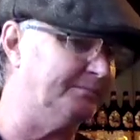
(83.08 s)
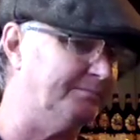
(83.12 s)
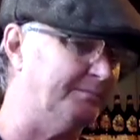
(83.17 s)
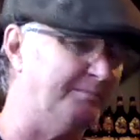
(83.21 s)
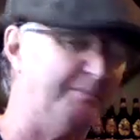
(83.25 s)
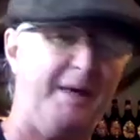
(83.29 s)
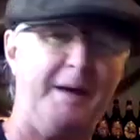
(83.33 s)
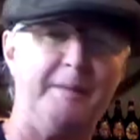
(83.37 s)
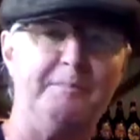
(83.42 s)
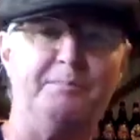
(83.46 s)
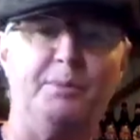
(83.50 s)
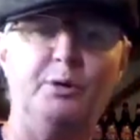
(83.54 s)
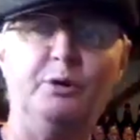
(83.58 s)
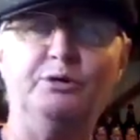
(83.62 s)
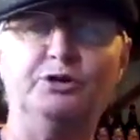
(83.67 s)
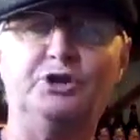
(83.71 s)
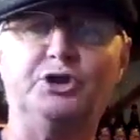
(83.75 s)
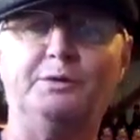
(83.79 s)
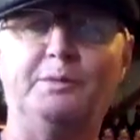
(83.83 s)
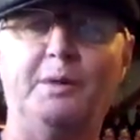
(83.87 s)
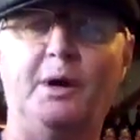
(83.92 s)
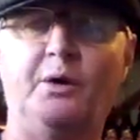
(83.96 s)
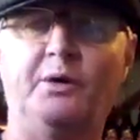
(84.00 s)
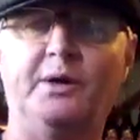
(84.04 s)
that burnt
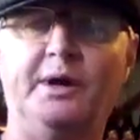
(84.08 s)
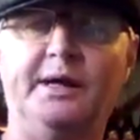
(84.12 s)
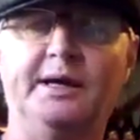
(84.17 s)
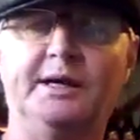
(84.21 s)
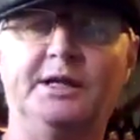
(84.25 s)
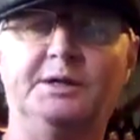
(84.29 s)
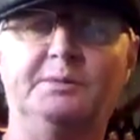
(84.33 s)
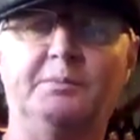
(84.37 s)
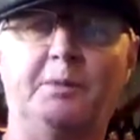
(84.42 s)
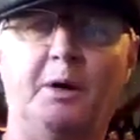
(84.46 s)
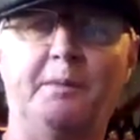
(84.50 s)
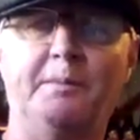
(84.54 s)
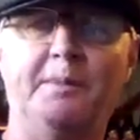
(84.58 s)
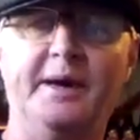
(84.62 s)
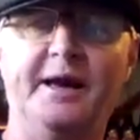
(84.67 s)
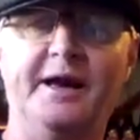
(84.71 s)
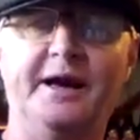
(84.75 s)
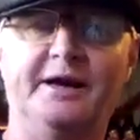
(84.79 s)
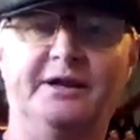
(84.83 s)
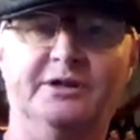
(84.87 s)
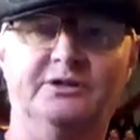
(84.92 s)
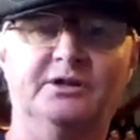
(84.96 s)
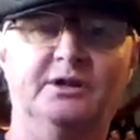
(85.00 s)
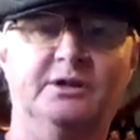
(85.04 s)
smell getting into my
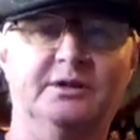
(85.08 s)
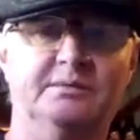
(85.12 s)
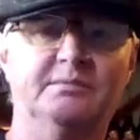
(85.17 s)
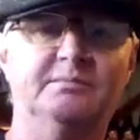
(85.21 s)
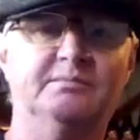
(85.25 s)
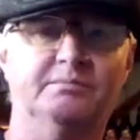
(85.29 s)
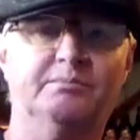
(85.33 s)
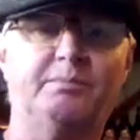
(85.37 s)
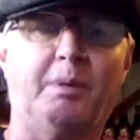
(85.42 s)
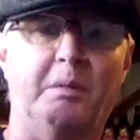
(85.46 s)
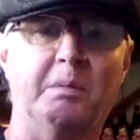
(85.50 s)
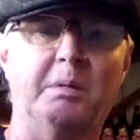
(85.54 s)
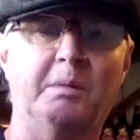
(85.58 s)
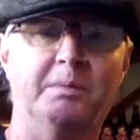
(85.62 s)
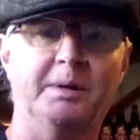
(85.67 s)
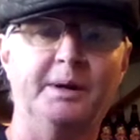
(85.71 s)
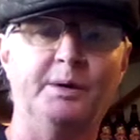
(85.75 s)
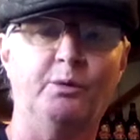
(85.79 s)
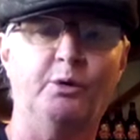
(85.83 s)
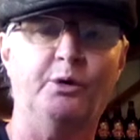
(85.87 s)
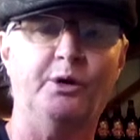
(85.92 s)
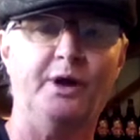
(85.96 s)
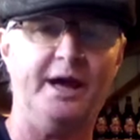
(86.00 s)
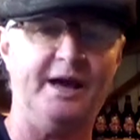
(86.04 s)
beer, because it probably
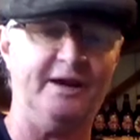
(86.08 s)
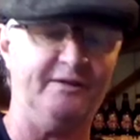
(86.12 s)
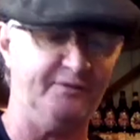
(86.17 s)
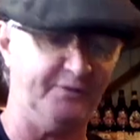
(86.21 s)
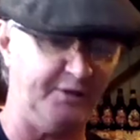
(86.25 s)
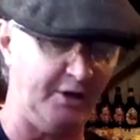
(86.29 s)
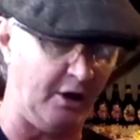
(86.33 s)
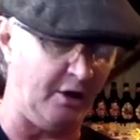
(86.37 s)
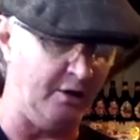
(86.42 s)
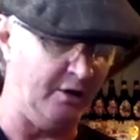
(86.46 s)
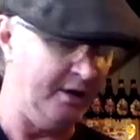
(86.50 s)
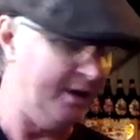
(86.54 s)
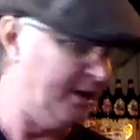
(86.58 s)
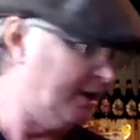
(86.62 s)
would have. So